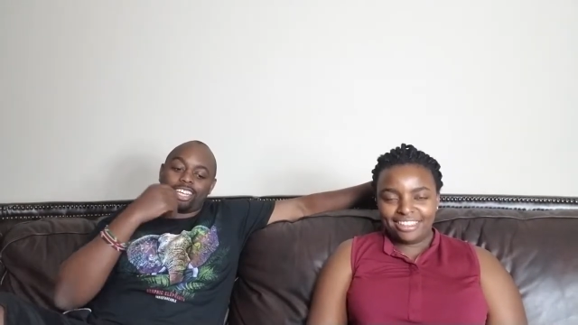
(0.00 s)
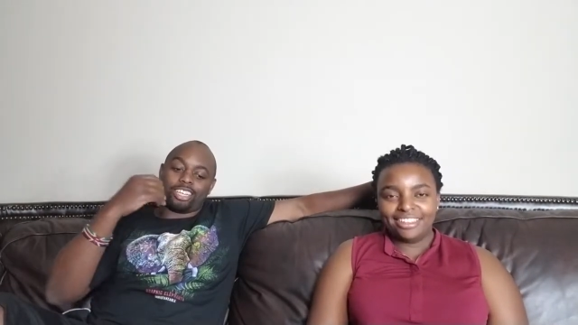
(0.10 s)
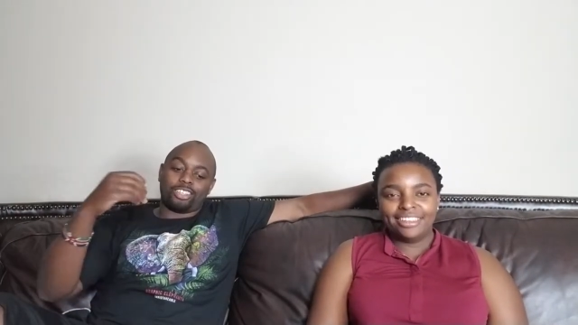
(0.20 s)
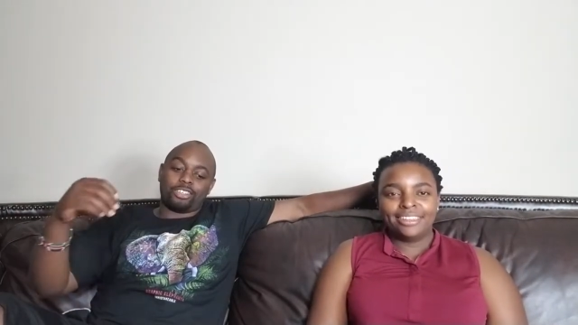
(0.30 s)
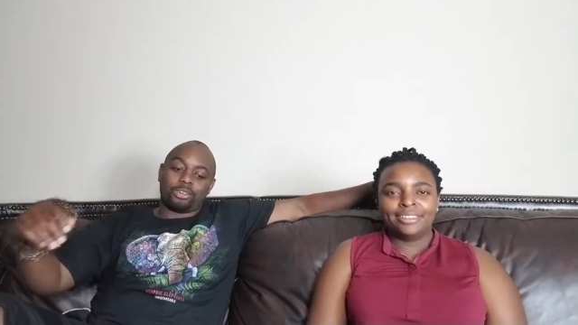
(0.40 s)

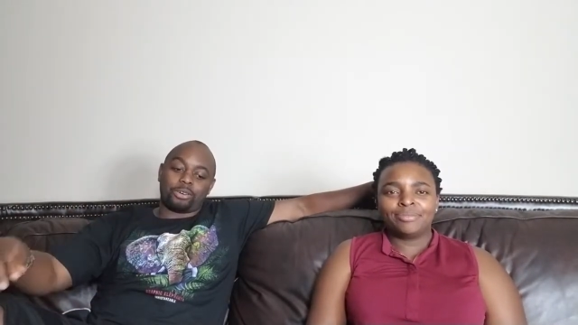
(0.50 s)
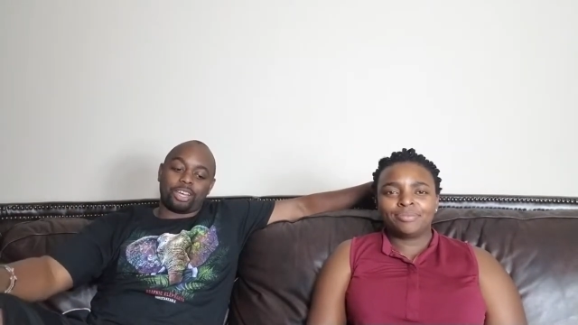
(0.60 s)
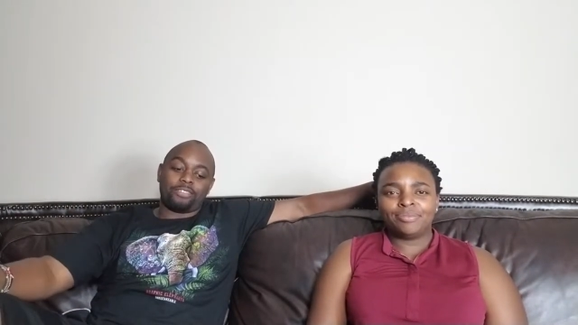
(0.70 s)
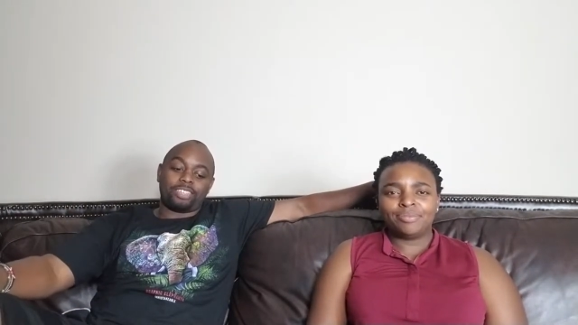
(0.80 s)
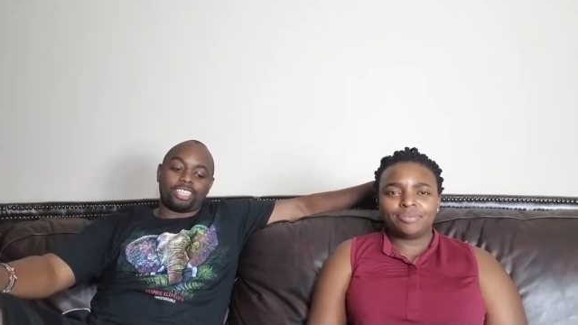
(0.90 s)
Speaker 1: you know
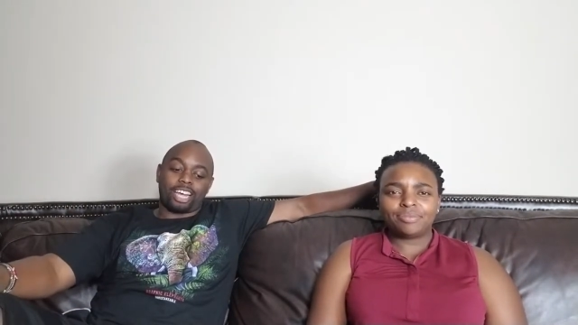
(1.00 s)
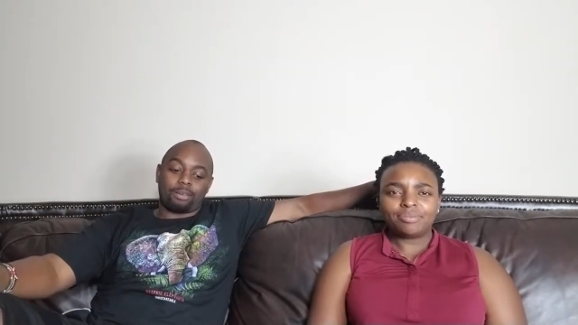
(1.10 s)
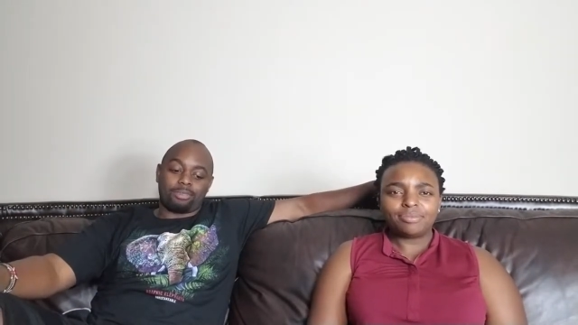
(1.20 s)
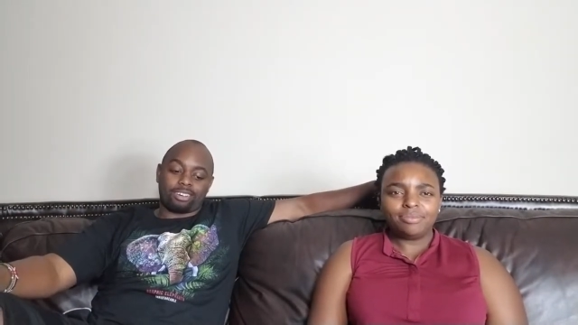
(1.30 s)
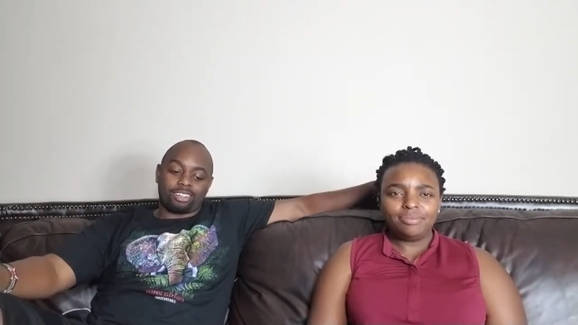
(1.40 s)
every
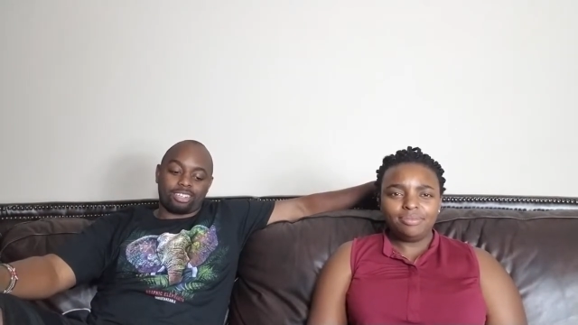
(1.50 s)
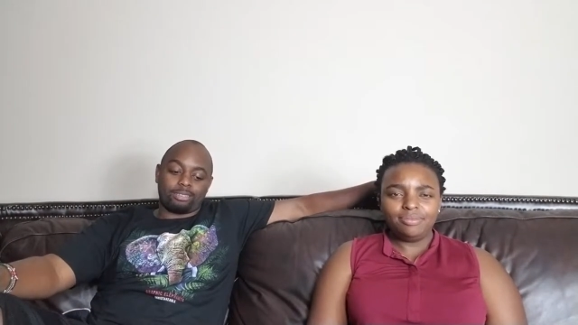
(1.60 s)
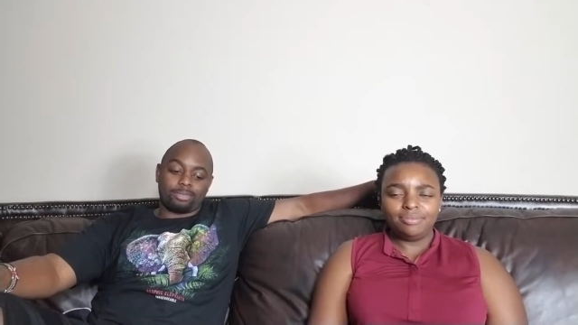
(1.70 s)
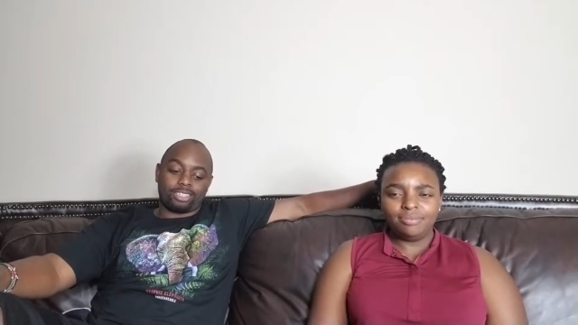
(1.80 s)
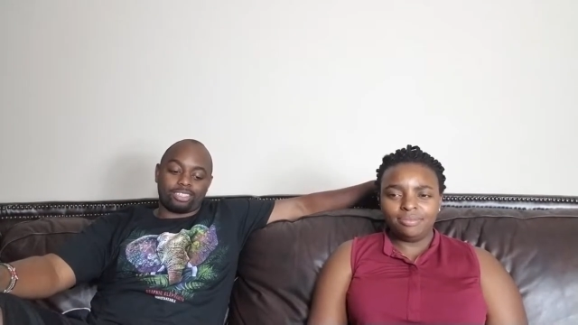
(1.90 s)
time a girl
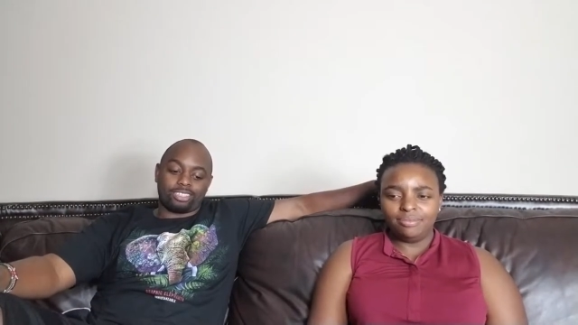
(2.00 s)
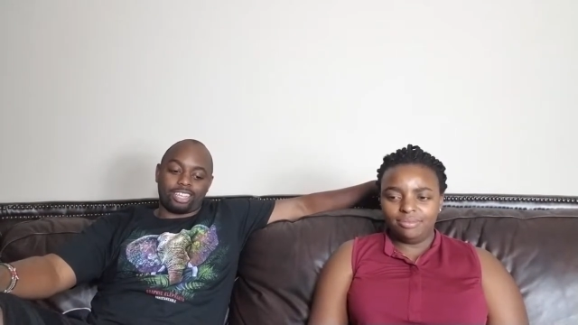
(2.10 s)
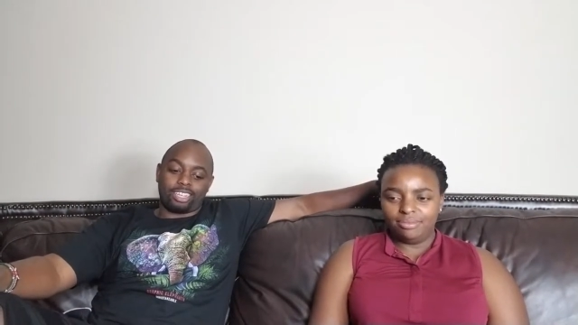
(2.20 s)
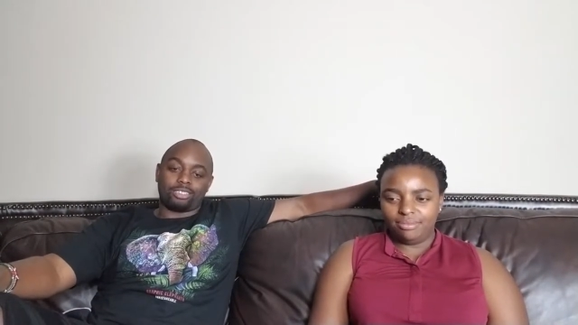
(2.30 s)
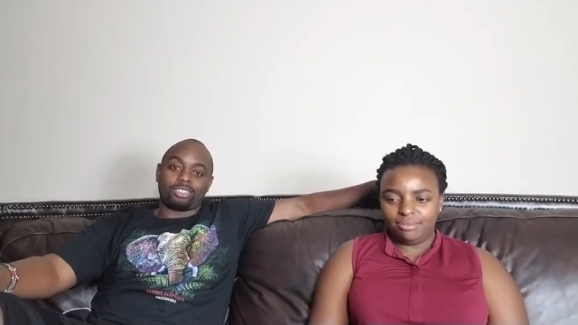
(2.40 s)
mentions
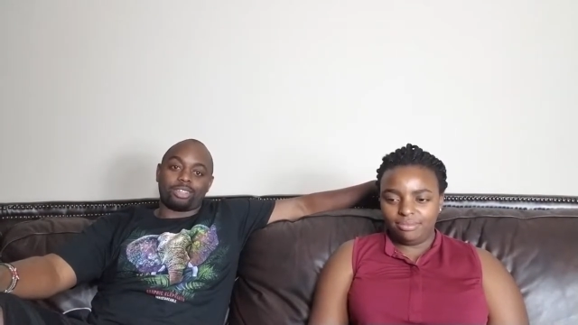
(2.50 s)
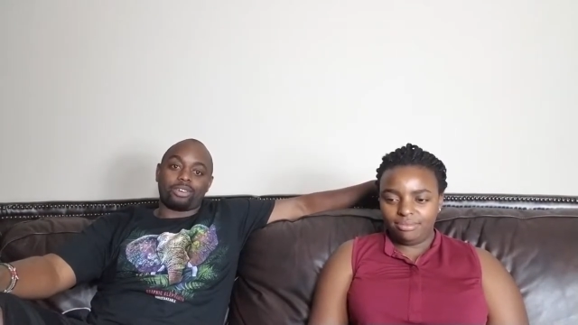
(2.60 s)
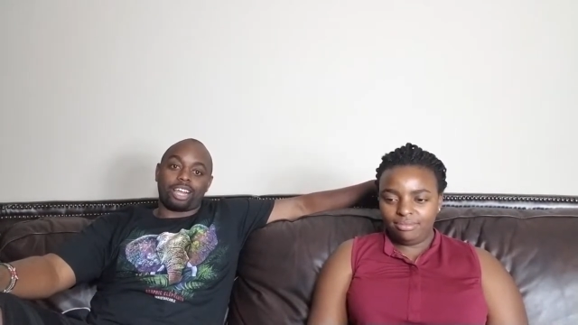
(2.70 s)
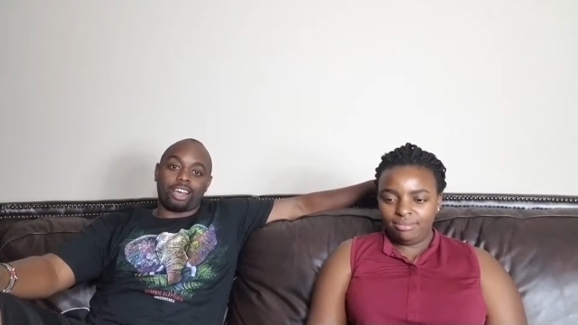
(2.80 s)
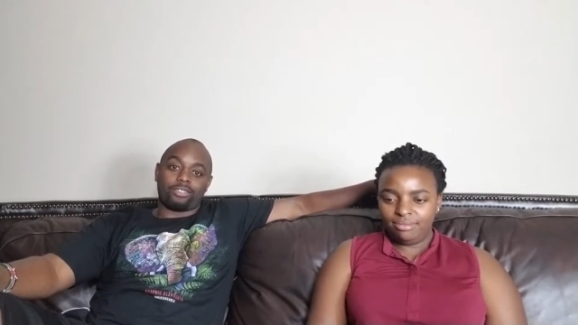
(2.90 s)
that they want
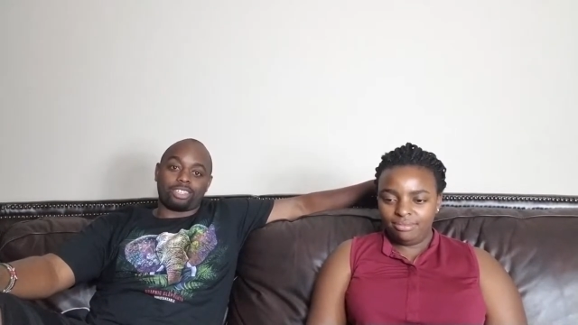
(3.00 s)
to have a